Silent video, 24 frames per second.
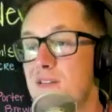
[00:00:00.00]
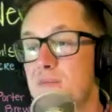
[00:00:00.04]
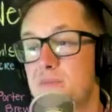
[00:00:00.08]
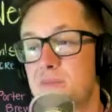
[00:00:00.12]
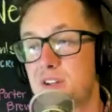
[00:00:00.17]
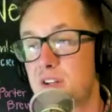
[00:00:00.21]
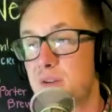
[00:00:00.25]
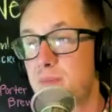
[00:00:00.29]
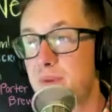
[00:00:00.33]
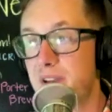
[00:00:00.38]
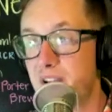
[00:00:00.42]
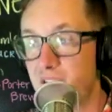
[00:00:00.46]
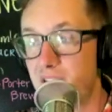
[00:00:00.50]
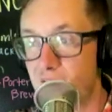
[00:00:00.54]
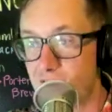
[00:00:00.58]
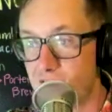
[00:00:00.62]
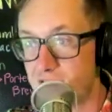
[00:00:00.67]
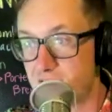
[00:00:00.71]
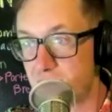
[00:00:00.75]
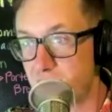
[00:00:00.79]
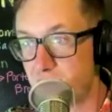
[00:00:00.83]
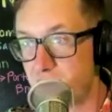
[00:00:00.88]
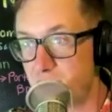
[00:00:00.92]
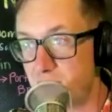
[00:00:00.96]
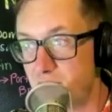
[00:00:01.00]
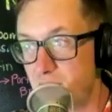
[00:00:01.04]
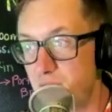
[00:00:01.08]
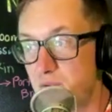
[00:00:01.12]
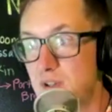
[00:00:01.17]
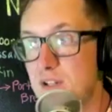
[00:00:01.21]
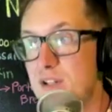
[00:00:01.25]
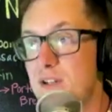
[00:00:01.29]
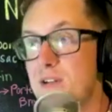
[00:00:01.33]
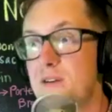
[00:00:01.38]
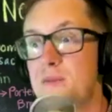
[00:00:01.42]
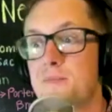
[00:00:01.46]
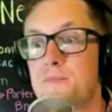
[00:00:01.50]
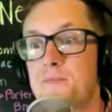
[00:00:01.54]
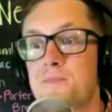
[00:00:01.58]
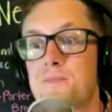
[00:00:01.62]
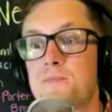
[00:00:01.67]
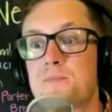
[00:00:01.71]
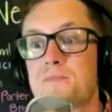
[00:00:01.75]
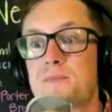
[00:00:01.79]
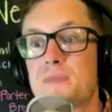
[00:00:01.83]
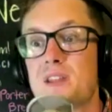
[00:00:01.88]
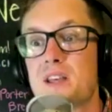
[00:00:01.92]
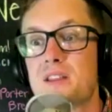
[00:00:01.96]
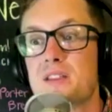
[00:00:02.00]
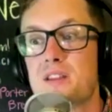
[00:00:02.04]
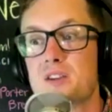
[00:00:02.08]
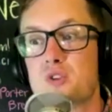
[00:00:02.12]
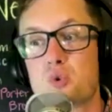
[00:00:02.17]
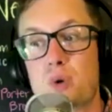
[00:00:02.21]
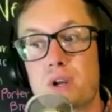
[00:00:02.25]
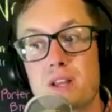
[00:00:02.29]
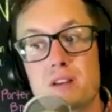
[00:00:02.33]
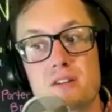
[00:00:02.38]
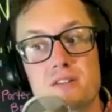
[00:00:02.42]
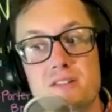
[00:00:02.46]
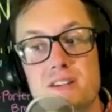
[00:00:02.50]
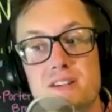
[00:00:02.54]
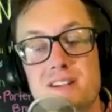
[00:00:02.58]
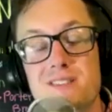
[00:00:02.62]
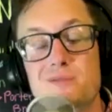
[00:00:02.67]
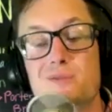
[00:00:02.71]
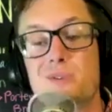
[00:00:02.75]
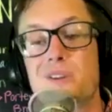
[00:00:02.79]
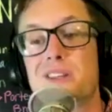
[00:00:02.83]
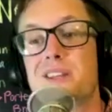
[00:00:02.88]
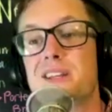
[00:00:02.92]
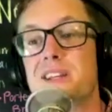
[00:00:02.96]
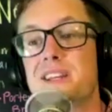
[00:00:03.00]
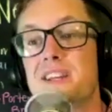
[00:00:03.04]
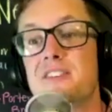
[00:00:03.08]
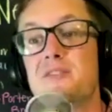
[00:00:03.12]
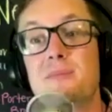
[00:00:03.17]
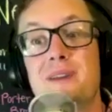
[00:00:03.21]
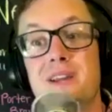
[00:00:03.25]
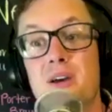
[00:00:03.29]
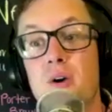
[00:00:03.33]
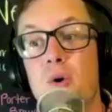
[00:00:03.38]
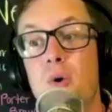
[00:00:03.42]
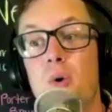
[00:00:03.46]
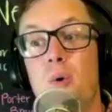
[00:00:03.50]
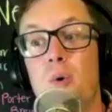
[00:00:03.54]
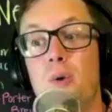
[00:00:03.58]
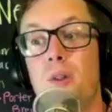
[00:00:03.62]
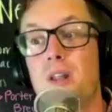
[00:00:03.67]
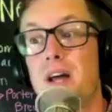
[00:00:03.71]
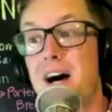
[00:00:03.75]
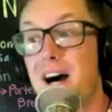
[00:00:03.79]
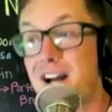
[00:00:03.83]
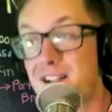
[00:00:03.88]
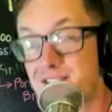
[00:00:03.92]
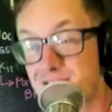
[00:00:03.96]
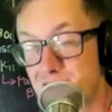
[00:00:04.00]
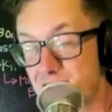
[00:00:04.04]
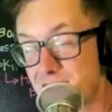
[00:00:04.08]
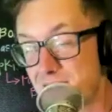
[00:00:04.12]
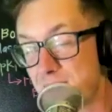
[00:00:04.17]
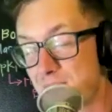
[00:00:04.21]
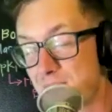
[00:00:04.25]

Going to be honest with you, the trailer didn't really give me a whole lot.